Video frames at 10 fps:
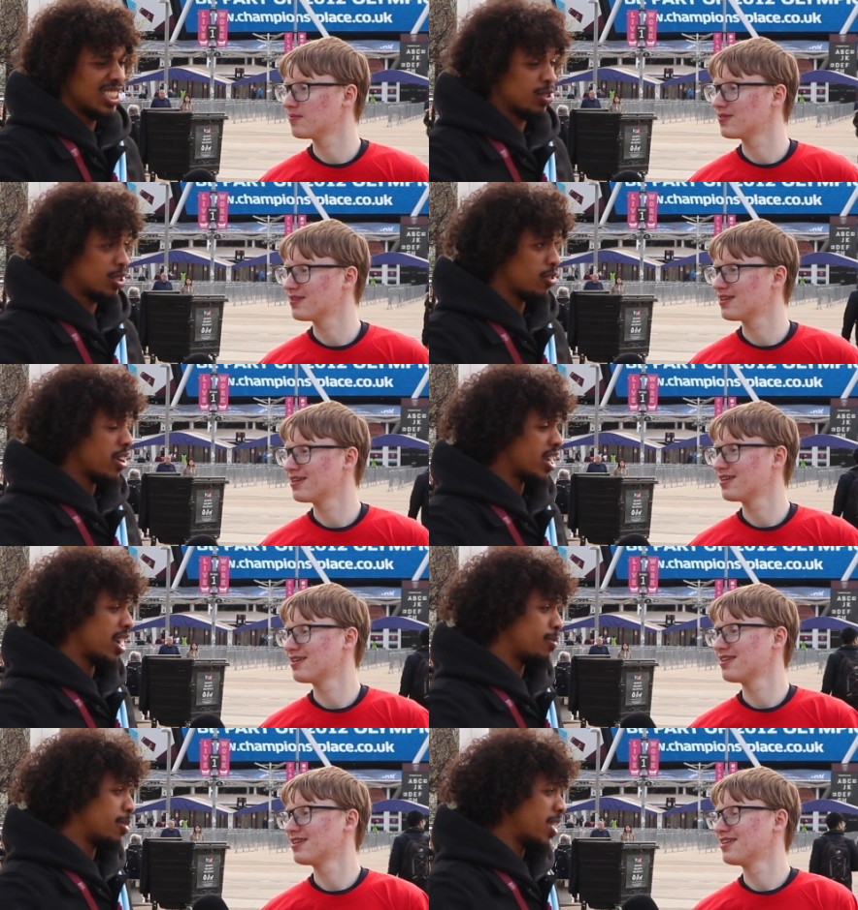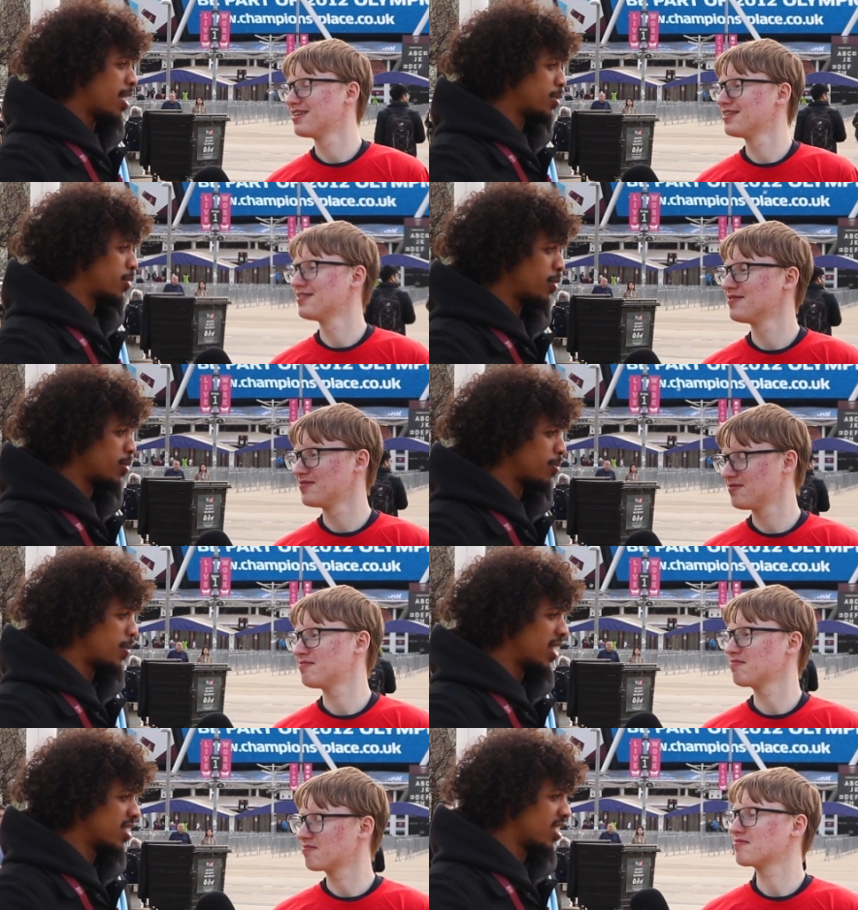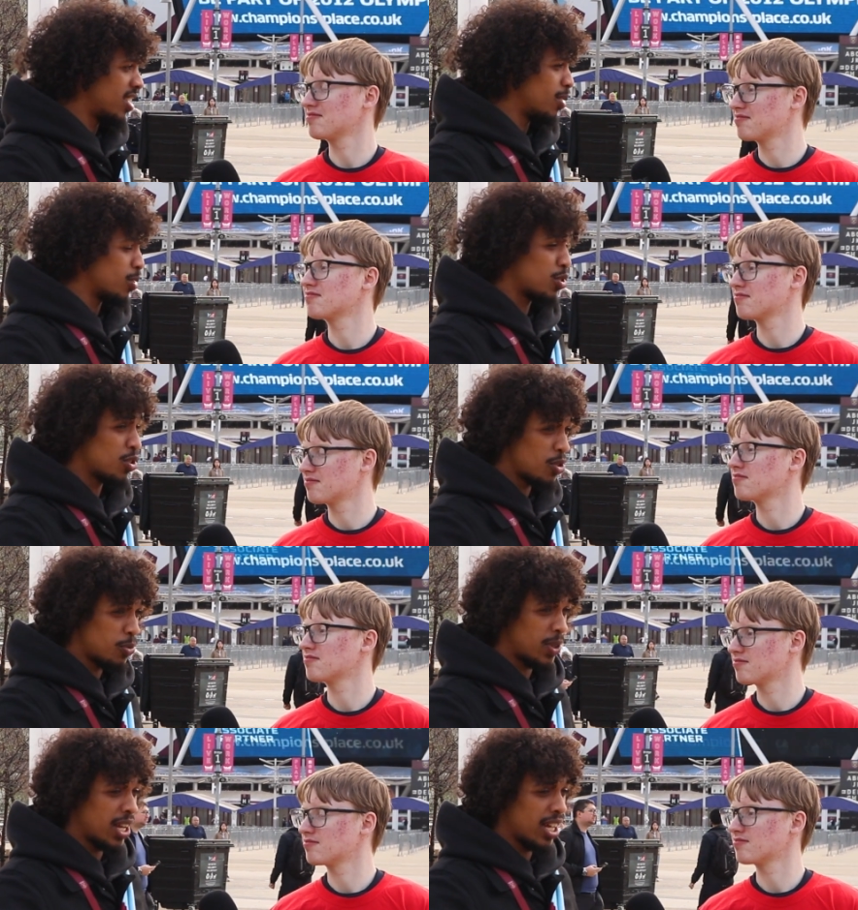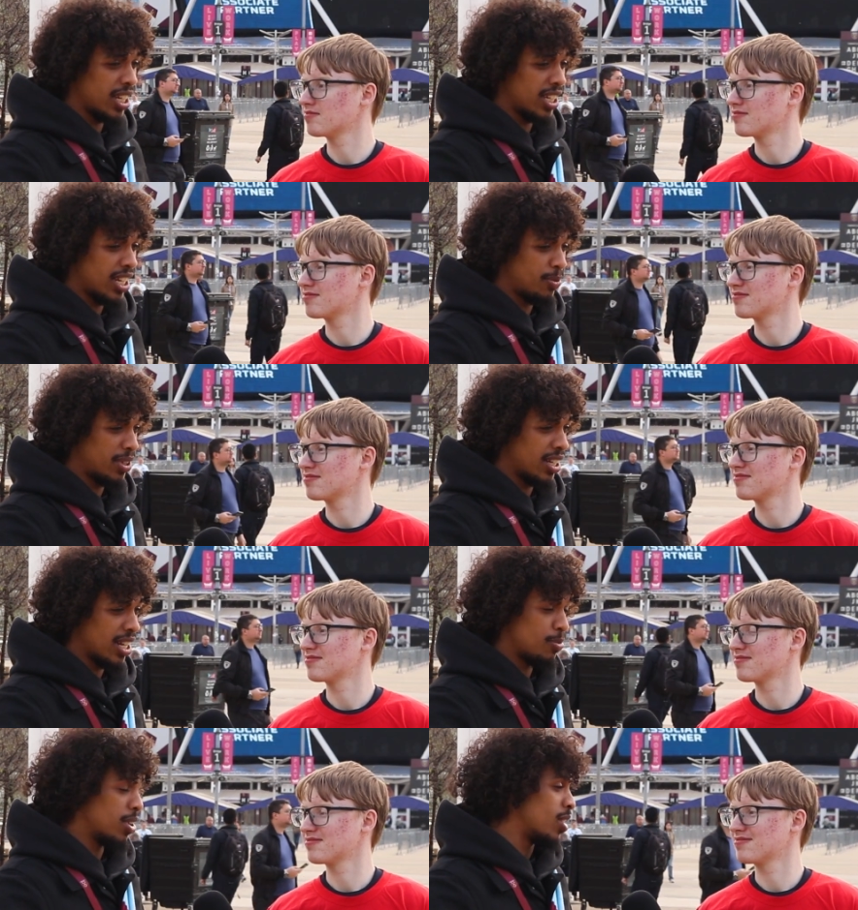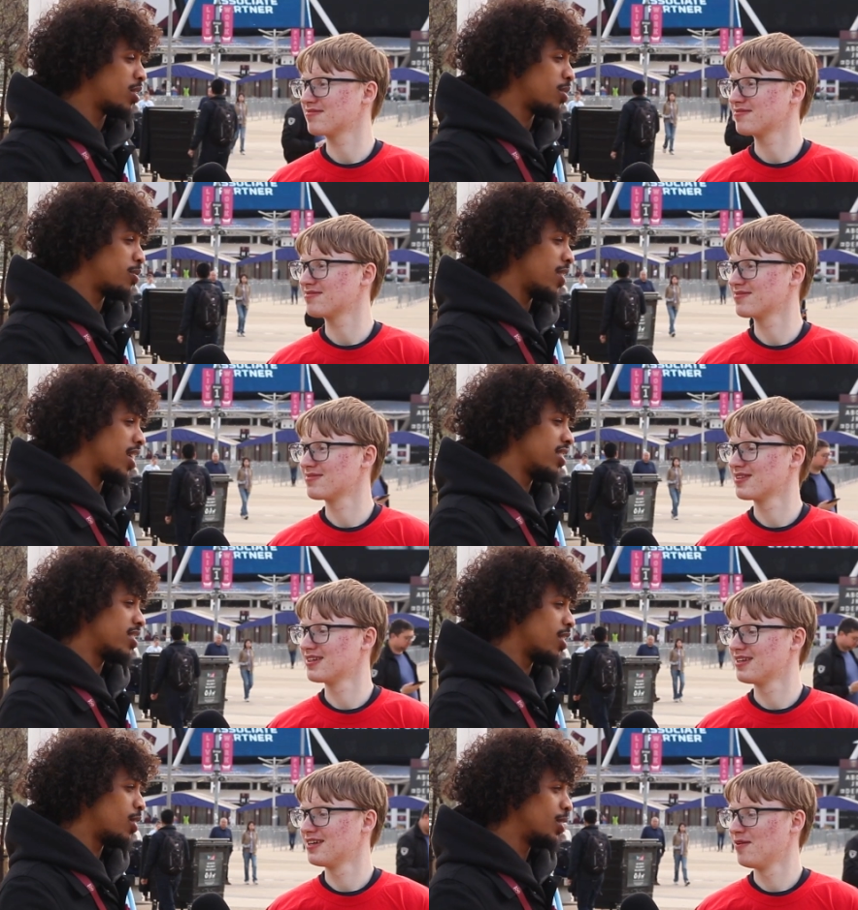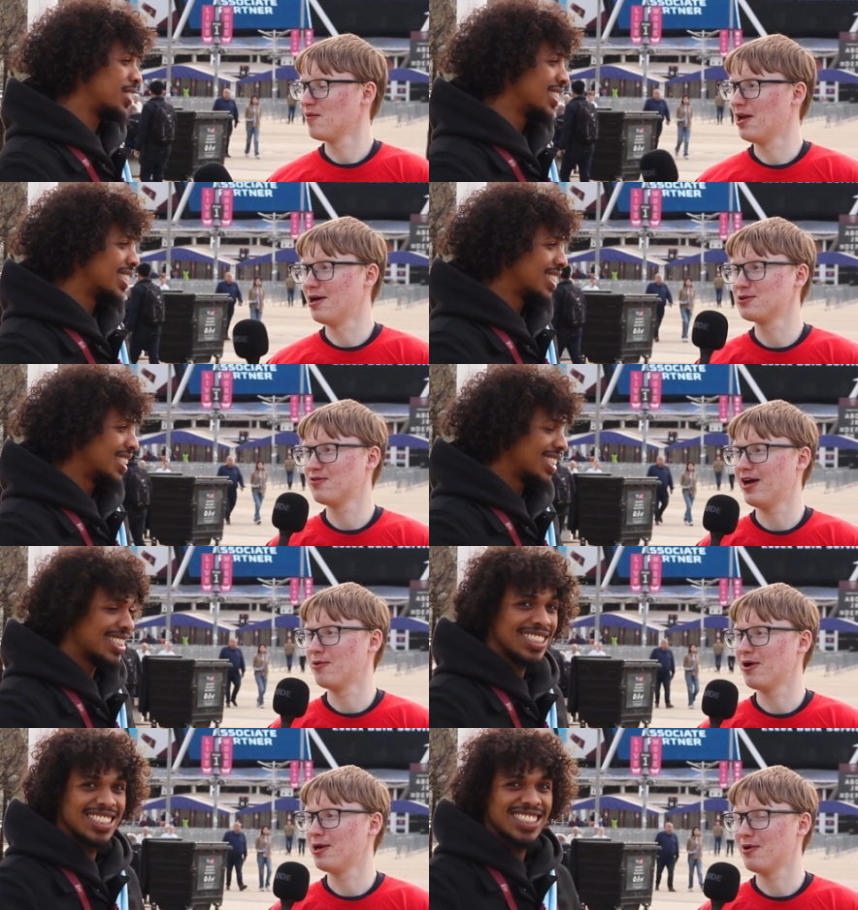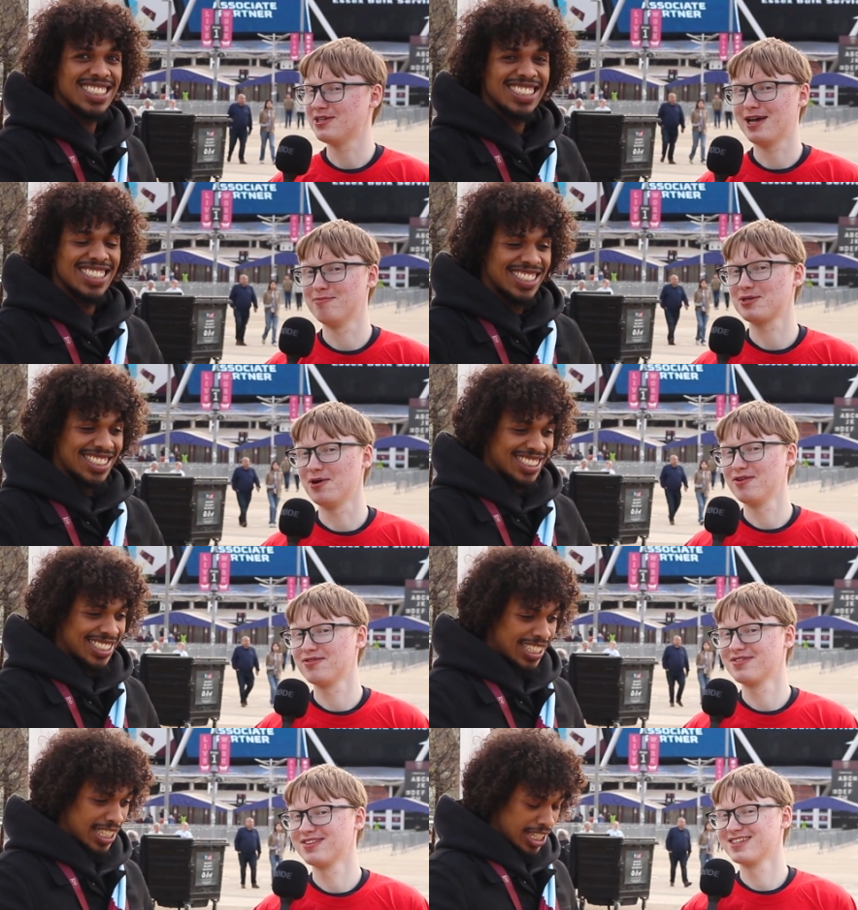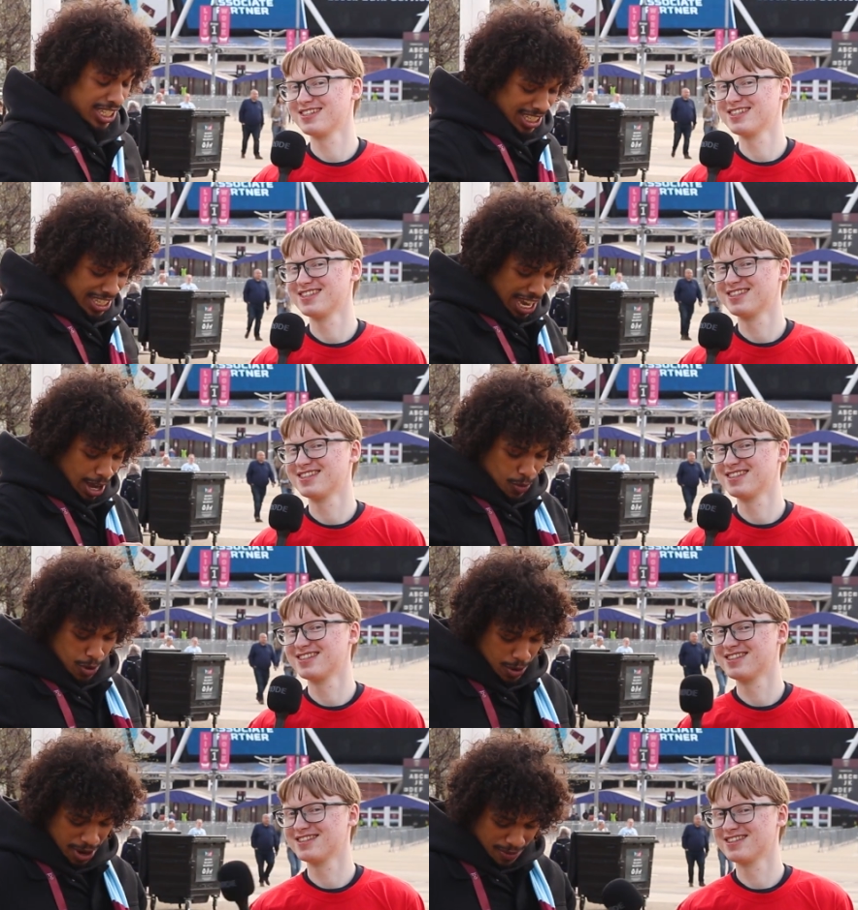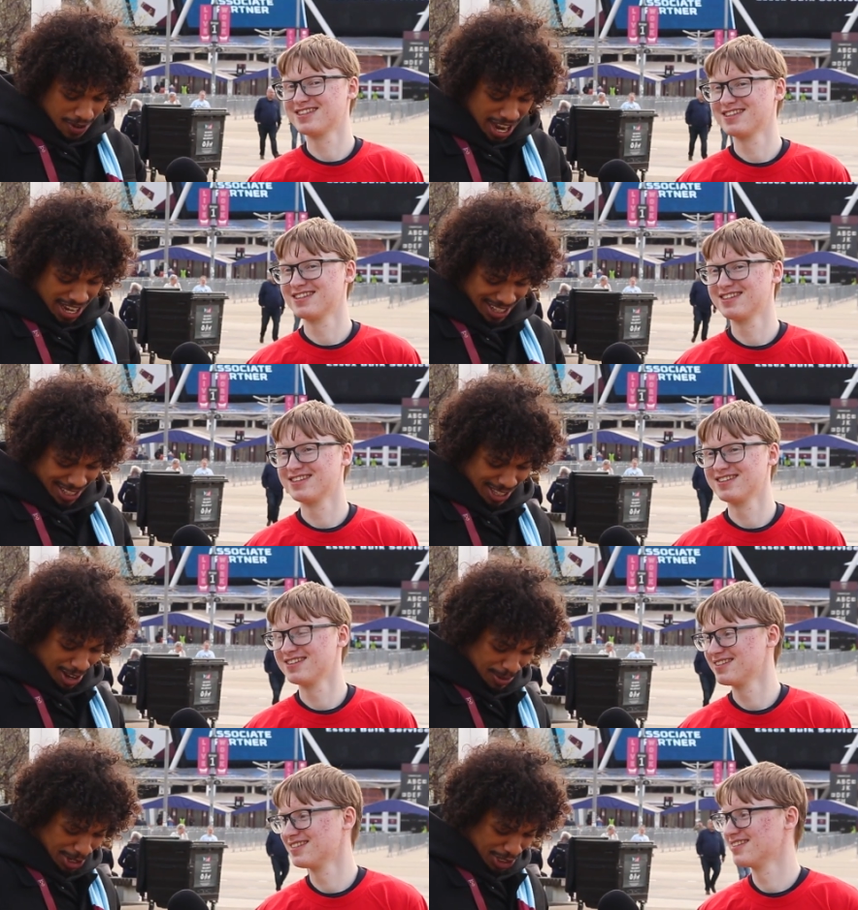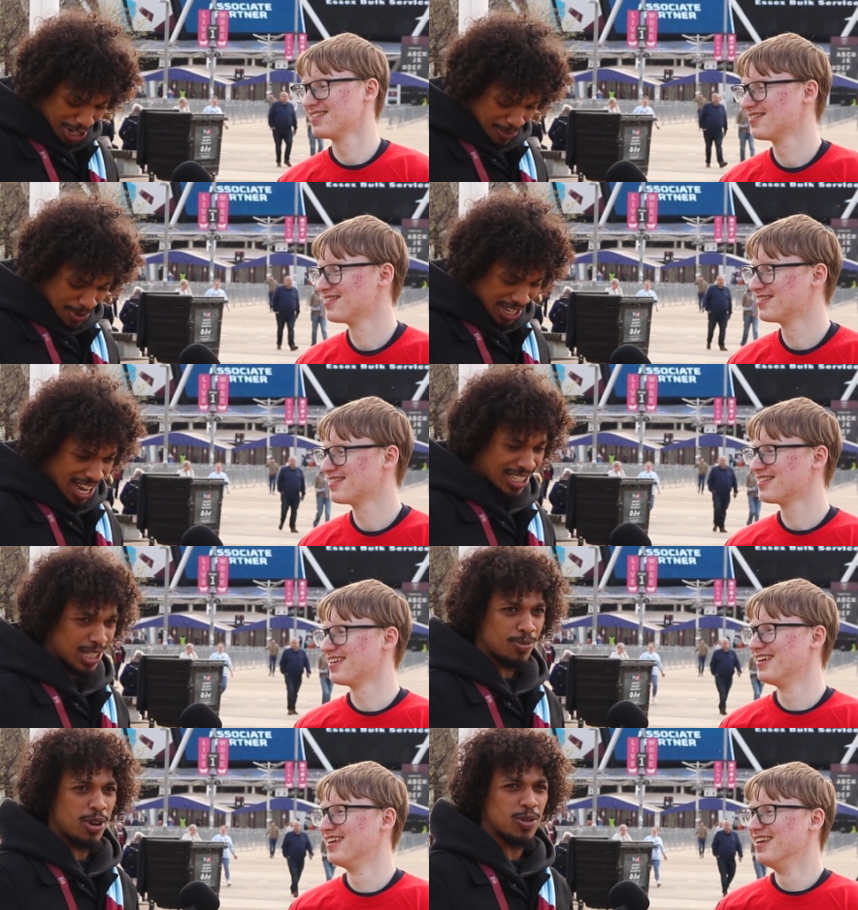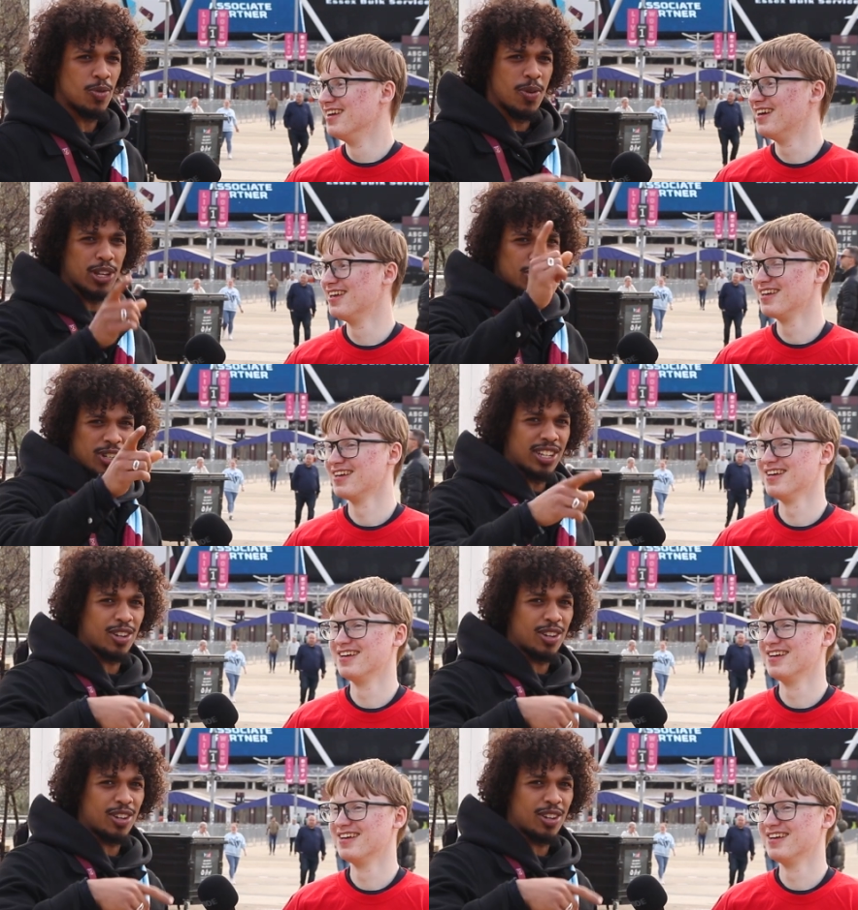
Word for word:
Speaker 1: It was a great game, man. The atmosphere was amazing. It was super loud in there. I mean, I'm an Arsenal fan,
Speaker 2: so. An Arsenal fan wearing a West Ham scarf?
Speaker 1: Yeah, we were invited, so I'm just trying to be nice as possible. But as soon as